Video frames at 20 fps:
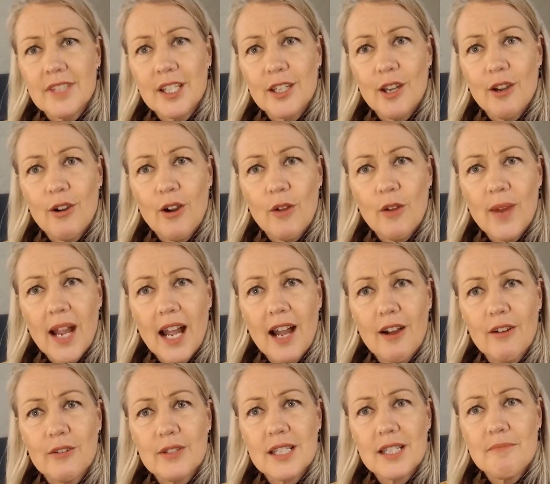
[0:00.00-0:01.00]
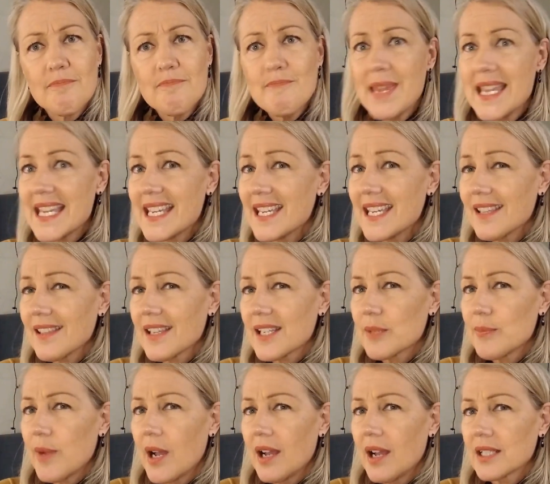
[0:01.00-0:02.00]
around making
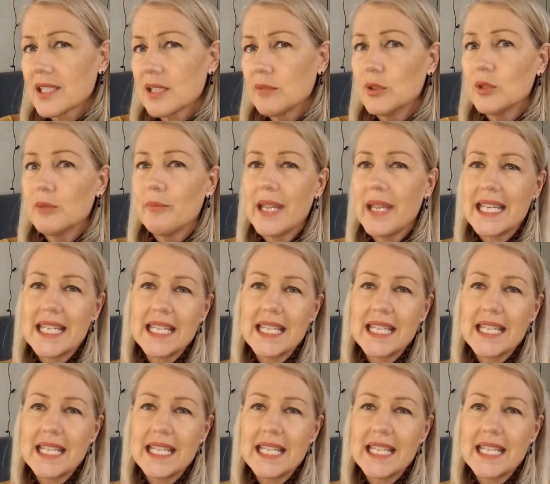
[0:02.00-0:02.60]
this possible,